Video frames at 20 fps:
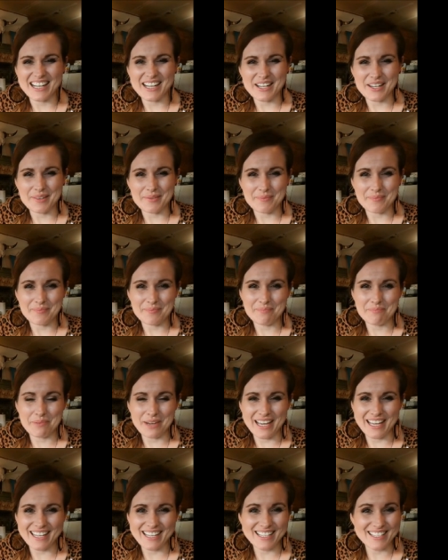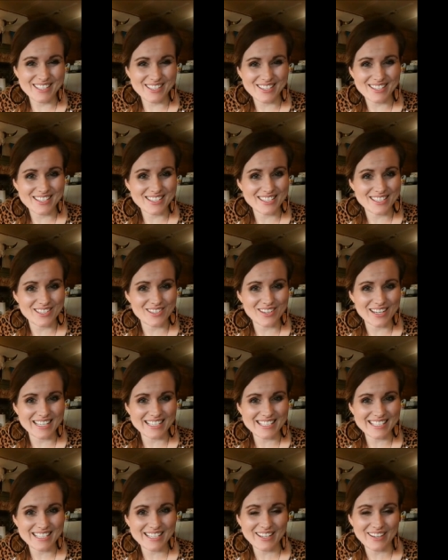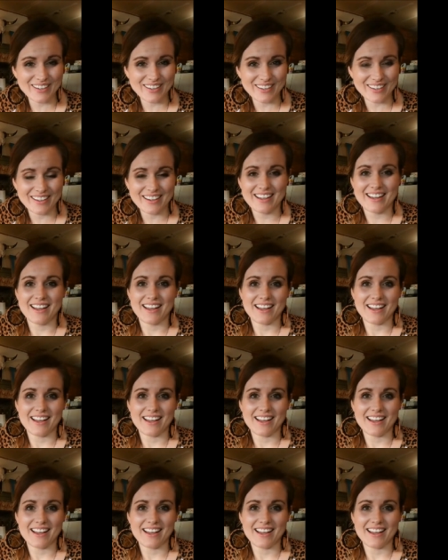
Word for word: um, but it's good to see you guys here.